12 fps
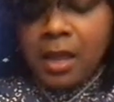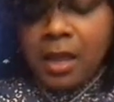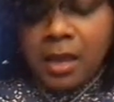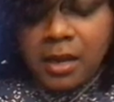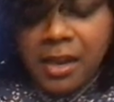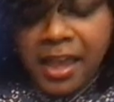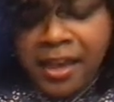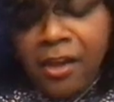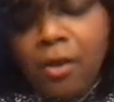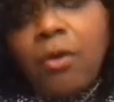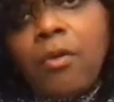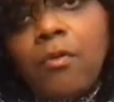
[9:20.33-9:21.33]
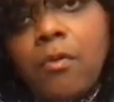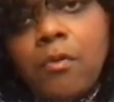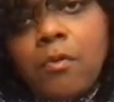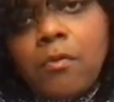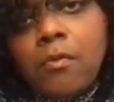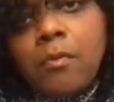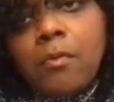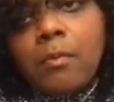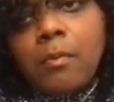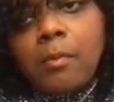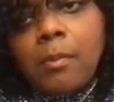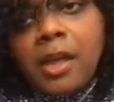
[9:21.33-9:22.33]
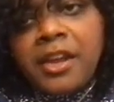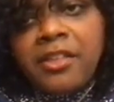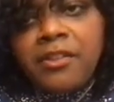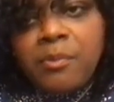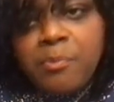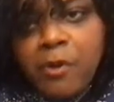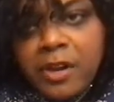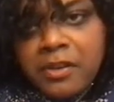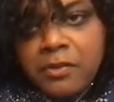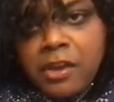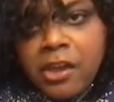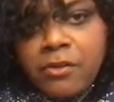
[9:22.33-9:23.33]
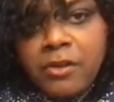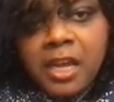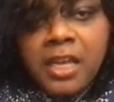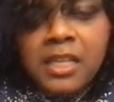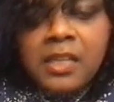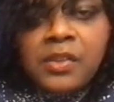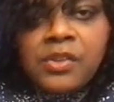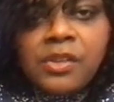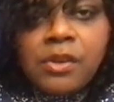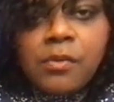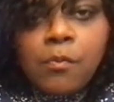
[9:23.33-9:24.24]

Now, another important note is